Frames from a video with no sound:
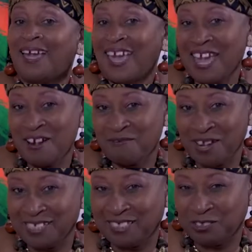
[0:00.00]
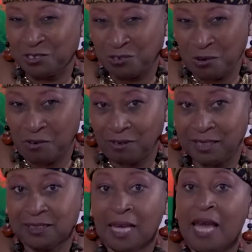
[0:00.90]
hair raising
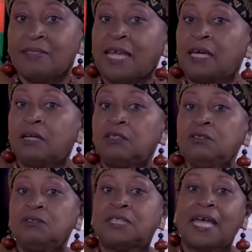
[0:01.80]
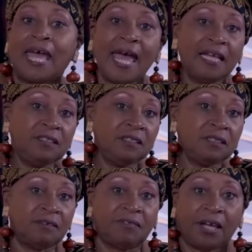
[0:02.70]
stories that include the
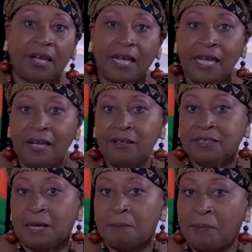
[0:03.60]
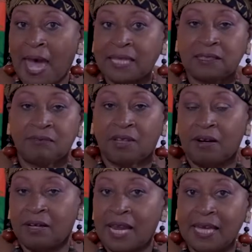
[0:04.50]
edges of their ears and backs of
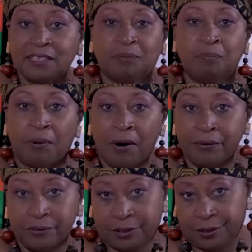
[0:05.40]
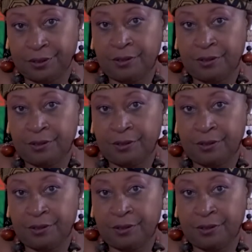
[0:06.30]
their necks burnt